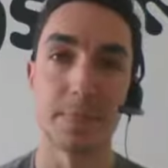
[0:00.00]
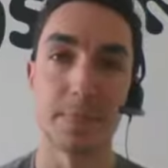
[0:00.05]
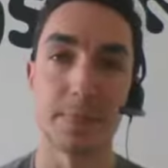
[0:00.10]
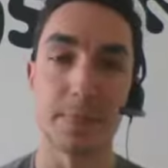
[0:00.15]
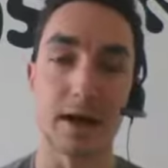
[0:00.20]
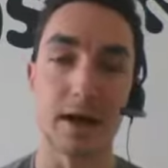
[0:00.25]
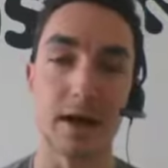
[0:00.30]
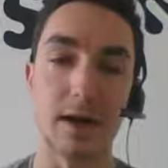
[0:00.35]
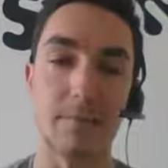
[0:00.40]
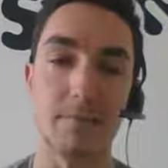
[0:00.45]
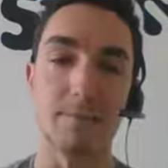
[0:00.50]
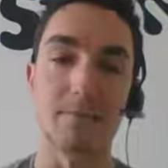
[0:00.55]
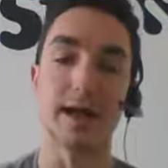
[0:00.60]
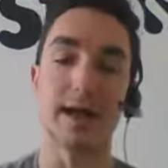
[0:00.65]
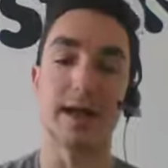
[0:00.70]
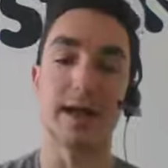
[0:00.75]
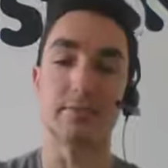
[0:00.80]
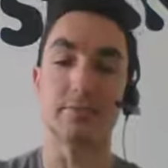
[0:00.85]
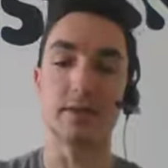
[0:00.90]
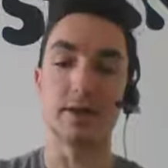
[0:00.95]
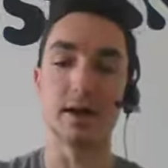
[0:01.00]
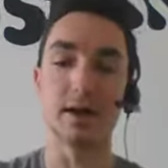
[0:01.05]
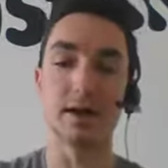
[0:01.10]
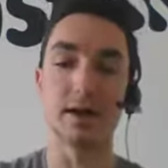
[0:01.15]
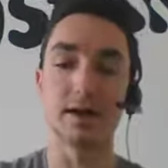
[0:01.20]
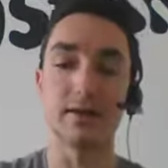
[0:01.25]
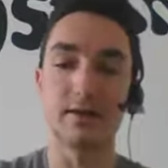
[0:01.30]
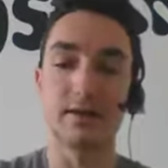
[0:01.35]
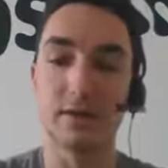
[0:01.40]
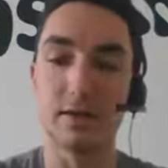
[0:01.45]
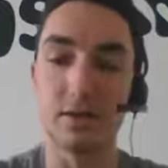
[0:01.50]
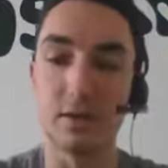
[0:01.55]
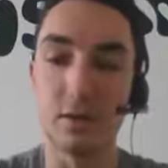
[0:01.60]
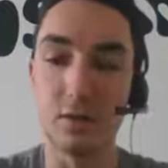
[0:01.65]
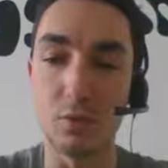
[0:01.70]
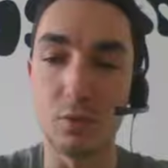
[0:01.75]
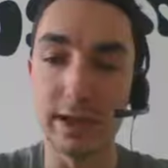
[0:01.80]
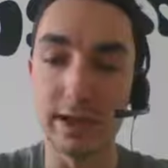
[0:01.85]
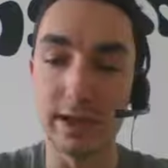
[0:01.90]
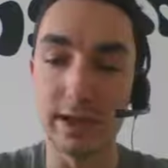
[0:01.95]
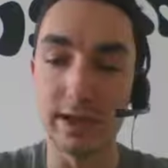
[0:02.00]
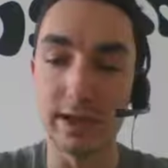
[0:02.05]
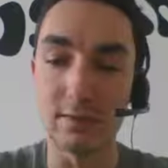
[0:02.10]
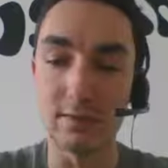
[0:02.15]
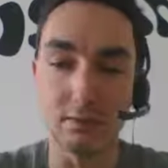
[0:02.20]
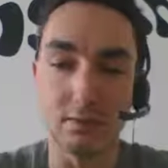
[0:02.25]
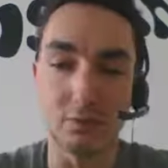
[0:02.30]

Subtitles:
and because we